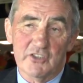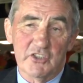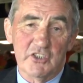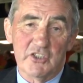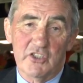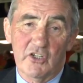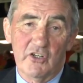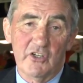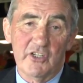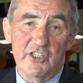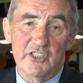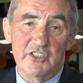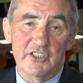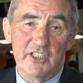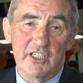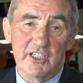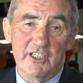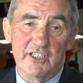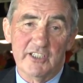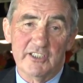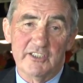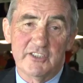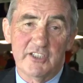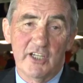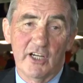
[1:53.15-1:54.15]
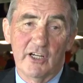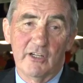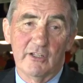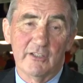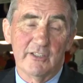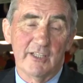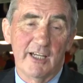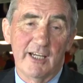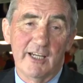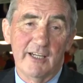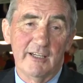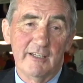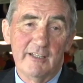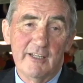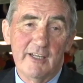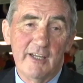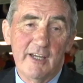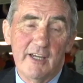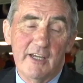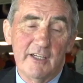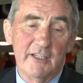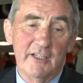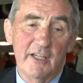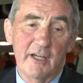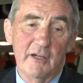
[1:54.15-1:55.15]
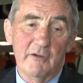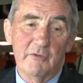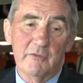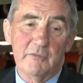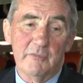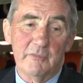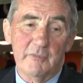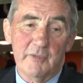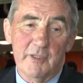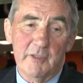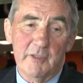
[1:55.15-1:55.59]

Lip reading: stories you could tell. You